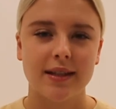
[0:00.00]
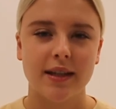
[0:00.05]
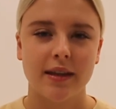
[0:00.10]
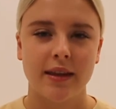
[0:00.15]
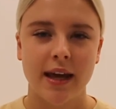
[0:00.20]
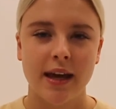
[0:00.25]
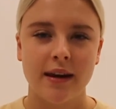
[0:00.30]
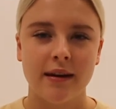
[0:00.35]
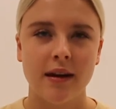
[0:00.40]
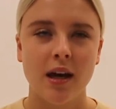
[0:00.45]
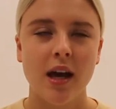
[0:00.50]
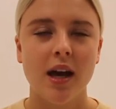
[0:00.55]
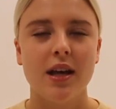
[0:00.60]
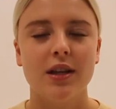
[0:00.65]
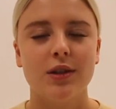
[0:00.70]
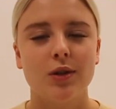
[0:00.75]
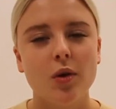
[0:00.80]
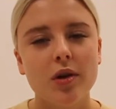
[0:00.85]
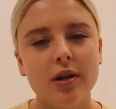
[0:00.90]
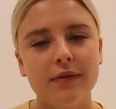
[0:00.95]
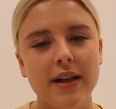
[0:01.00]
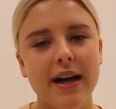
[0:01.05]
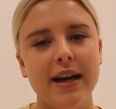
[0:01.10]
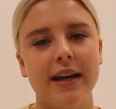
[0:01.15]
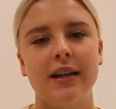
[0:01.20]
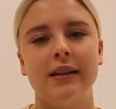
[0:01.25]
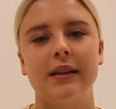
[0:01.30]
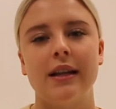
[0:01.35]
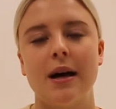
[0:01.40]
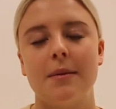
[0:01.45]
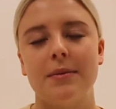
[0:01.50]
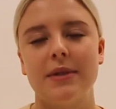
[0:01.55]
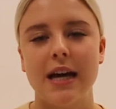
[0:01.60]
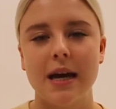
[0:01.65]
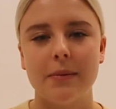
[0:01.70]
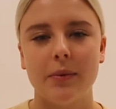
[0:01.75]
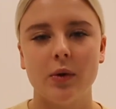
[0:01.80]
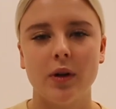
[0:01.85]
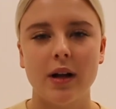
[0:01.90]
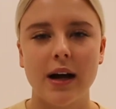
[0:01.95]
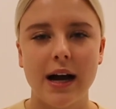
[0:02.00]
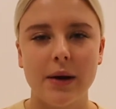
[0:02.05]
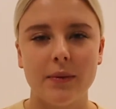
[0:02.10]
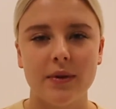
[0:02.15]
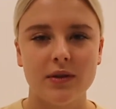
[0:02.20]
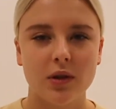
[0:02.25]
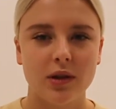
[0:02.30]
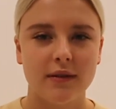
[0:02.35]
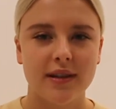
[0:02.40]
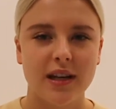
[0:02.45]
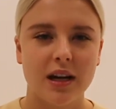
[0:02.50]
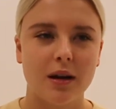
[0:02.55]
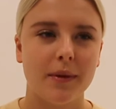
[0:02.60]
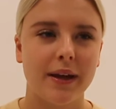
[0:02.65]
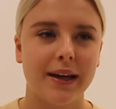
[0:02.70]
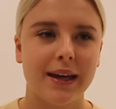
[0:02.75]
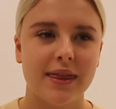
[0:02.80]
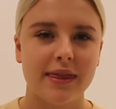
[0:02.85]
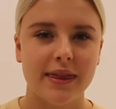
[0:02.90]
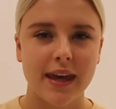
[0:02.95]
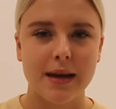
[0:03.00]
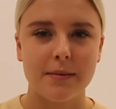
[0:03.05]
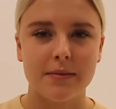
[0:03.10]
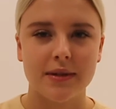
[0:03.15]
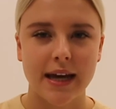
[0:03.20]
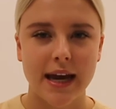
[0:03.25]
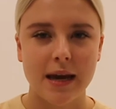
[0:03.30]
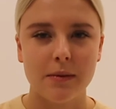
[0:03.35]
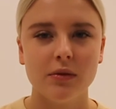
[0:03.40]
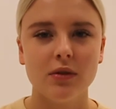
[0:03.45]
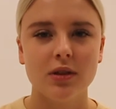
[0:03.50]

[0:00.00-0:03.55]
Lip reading: and then sort of like an alarm table, I would sort of set up like a theme table.